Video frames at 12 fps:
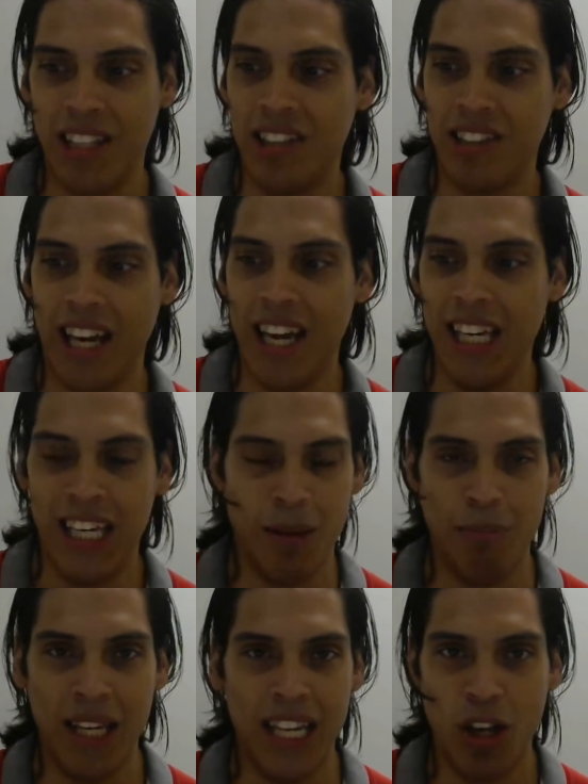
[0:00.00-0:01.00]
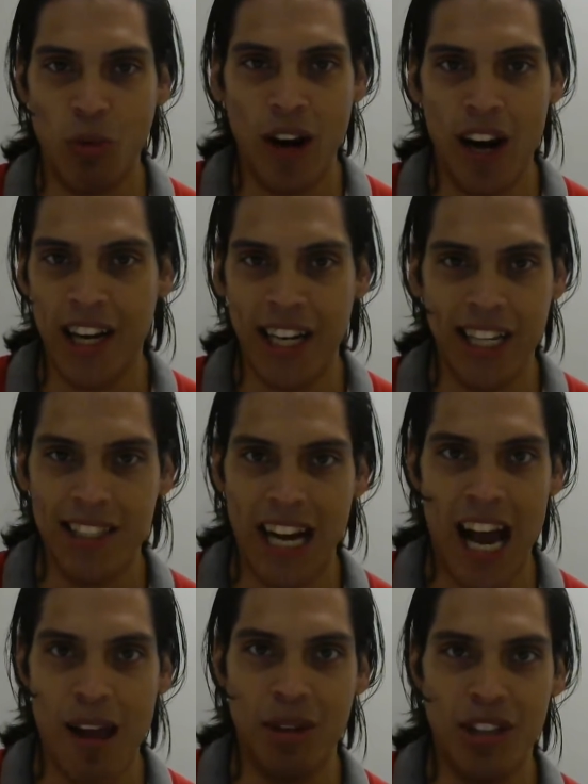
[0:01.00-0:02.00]
state. He can be anywhere at any
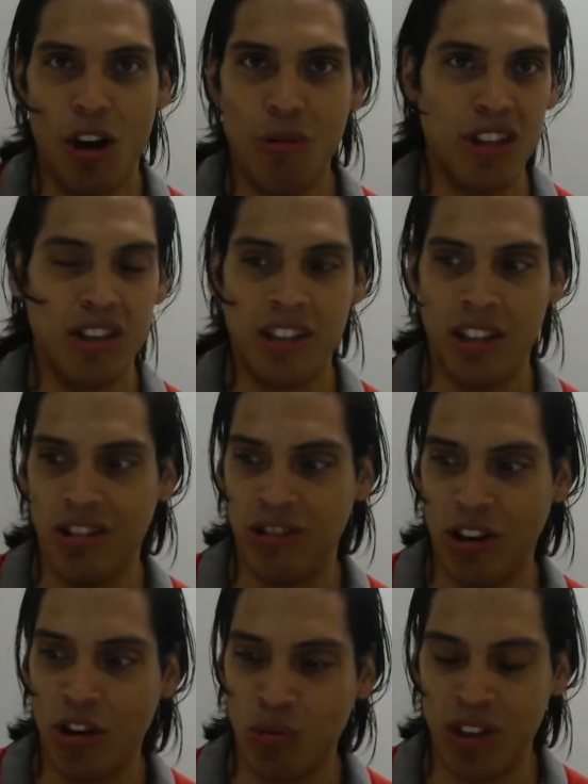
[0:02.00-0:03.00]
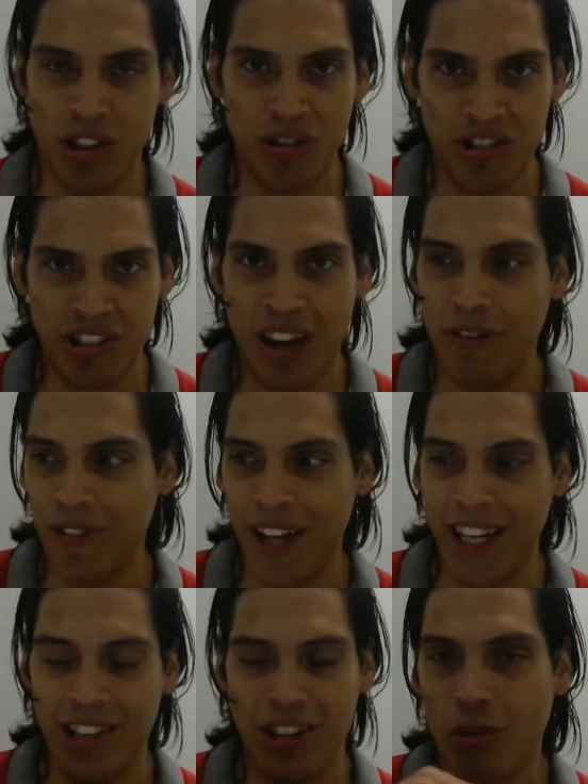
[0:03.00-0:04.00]
time. He's always concerned with your stuff.
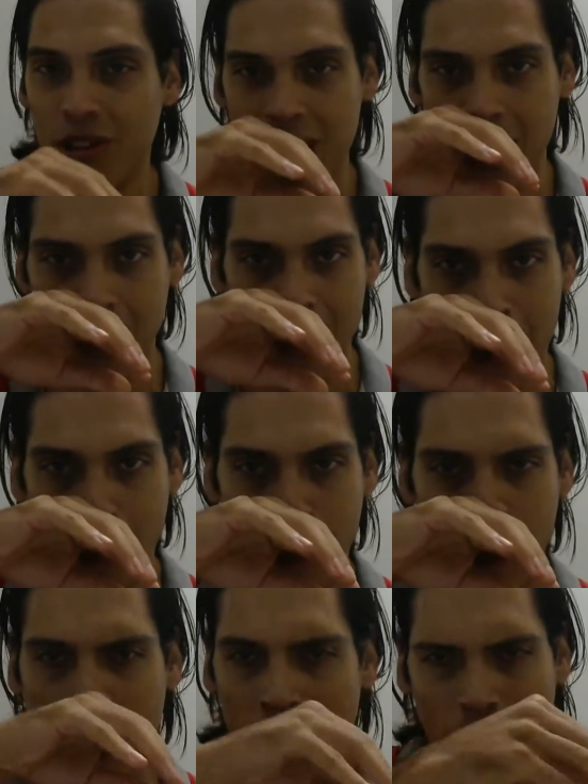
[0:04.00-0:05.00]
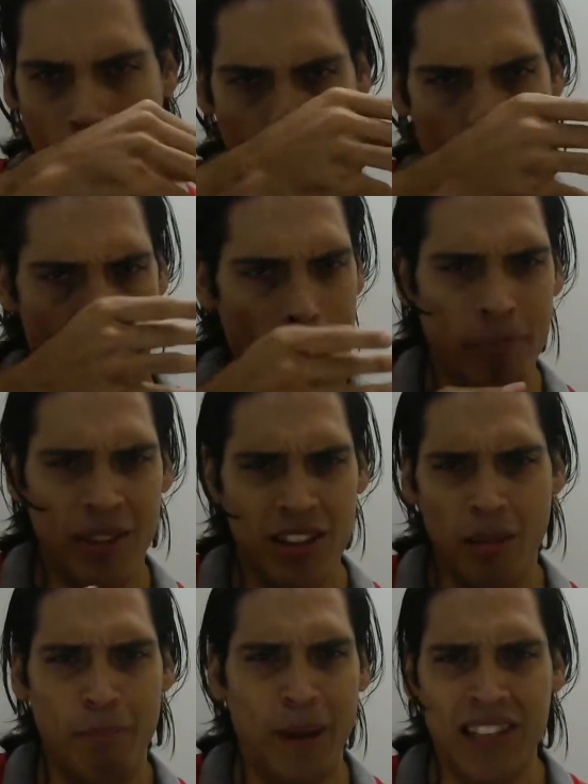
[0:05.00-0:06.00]
Like he's always taking care of you. Like it's
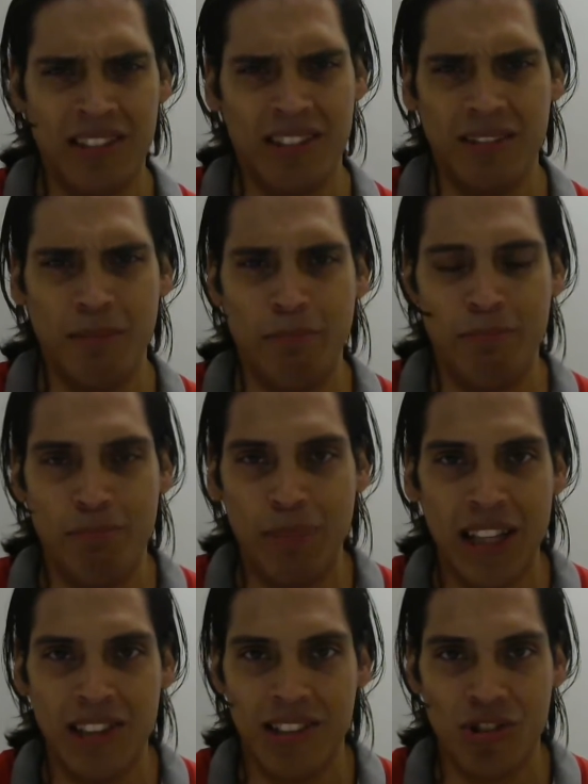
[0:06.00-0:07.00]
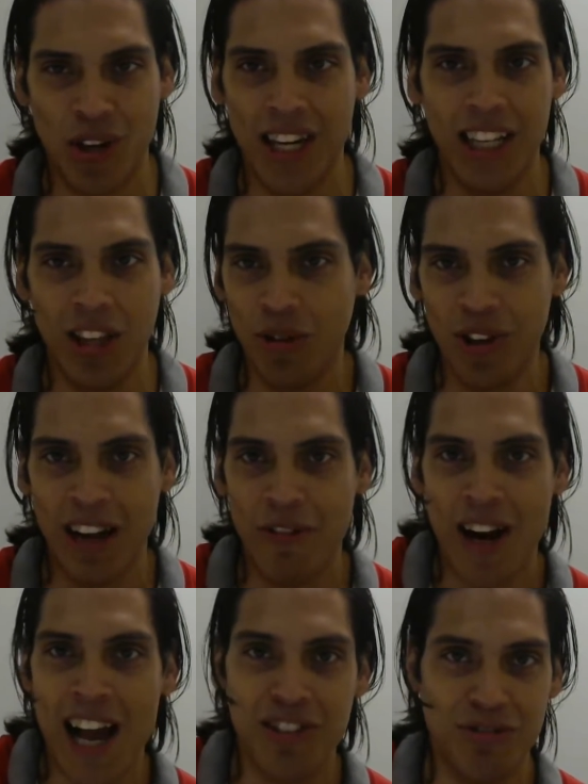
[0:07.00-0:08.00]
the best training you could
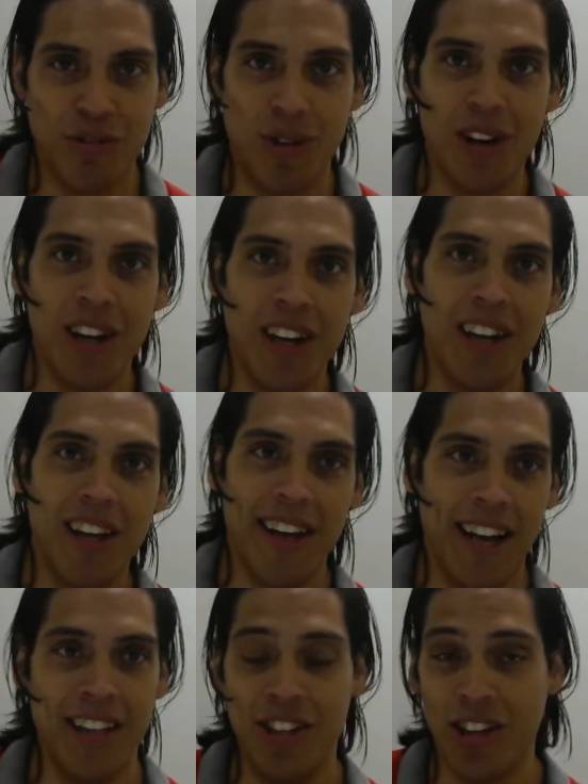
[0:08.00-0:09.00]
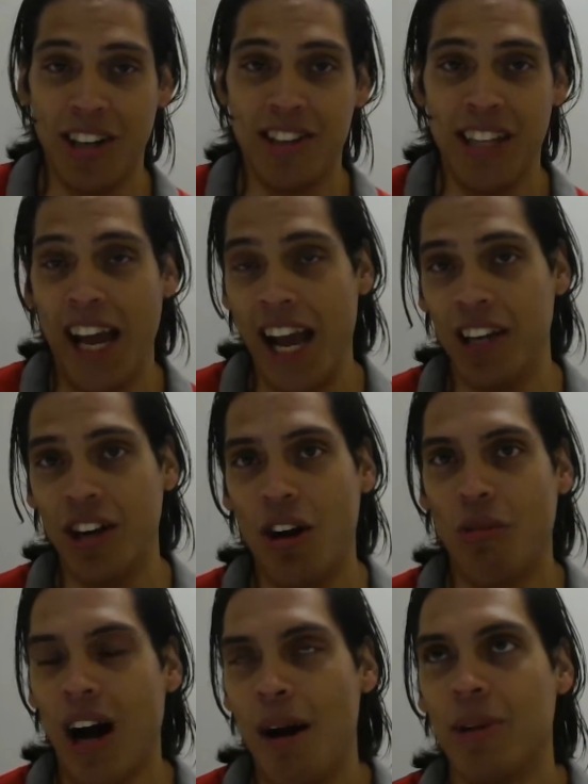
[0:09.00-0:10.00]
ever ask for. And then you're gonna say, hey, no,
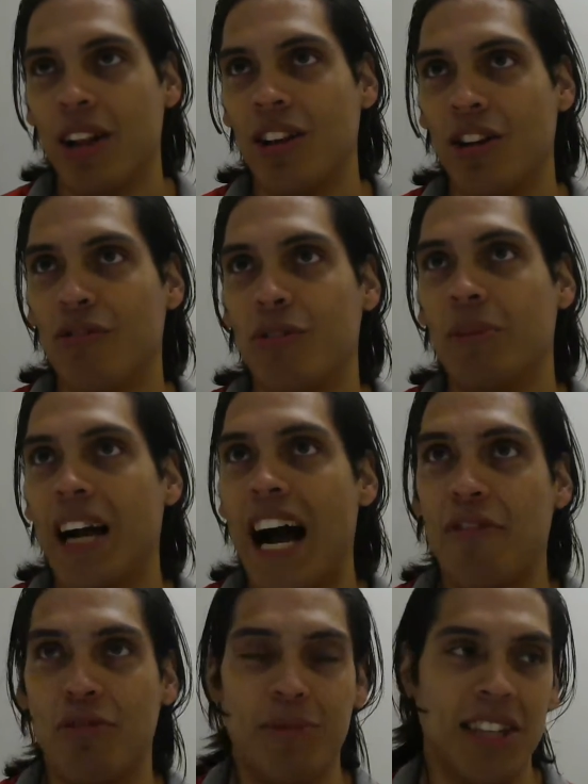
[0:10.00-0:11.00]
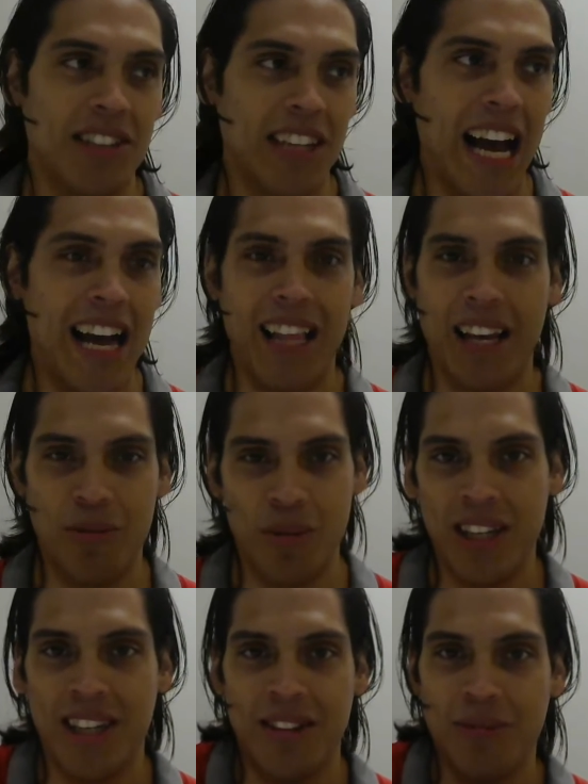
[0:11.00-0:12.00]
well, I'm gonna learn from God from this guy. Like
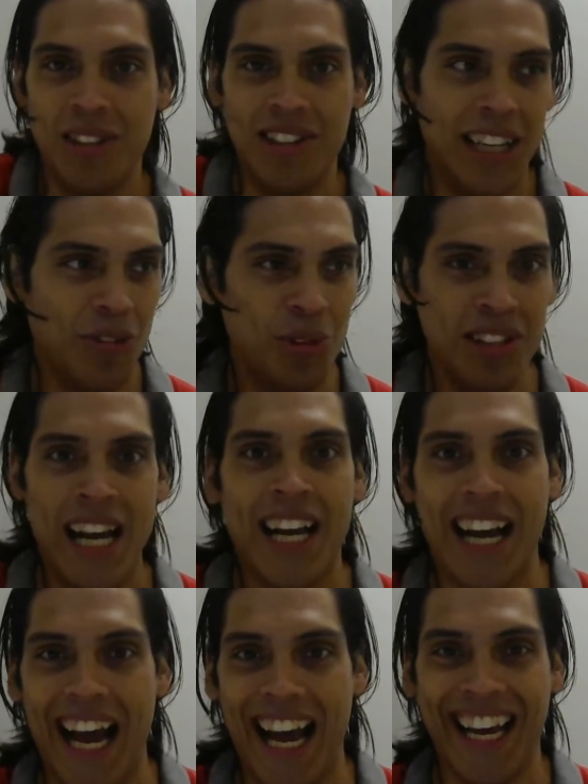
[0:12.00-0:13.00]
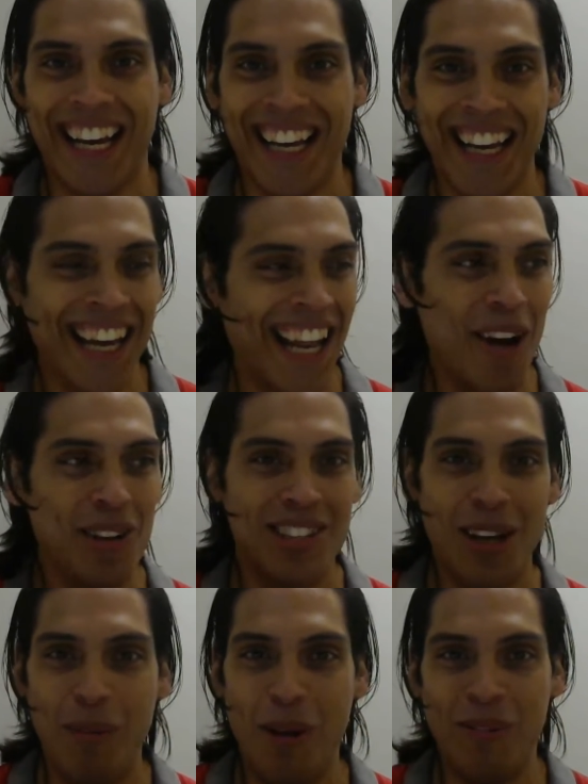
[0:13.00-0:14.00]
what? Who's that guy? I always
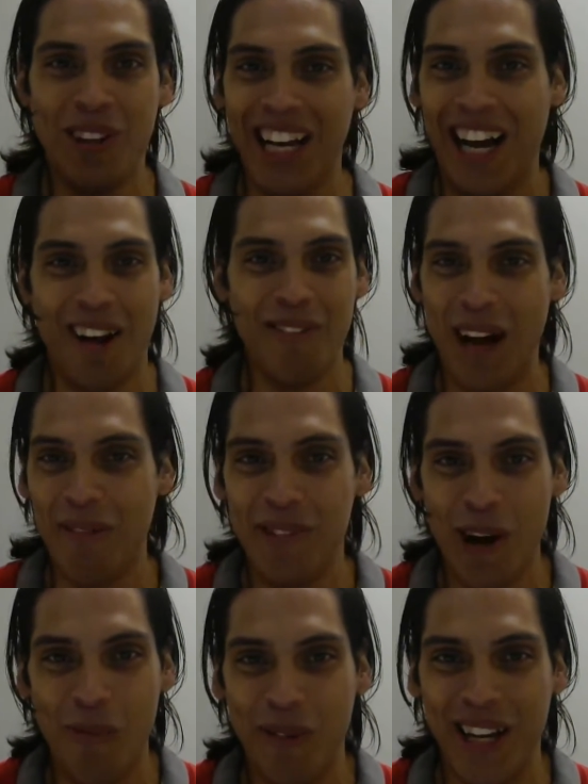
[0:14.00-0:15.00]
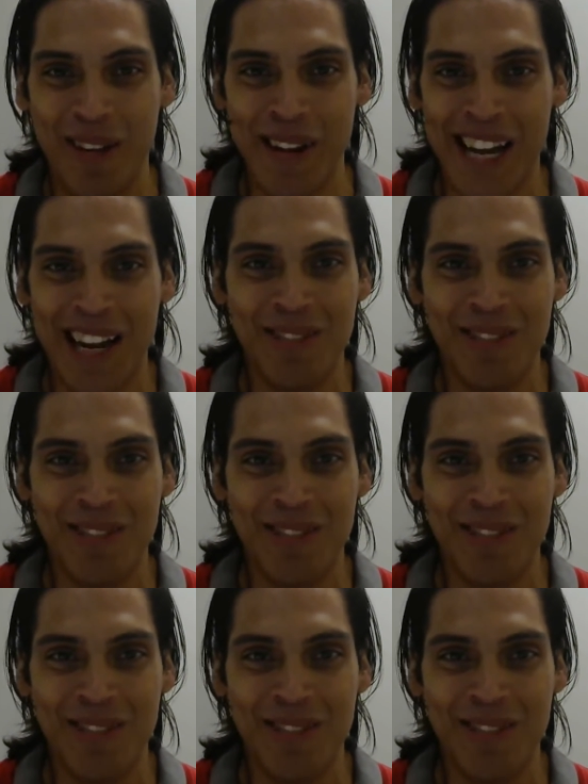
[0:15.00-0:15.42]
tell people like I'm nobody, man.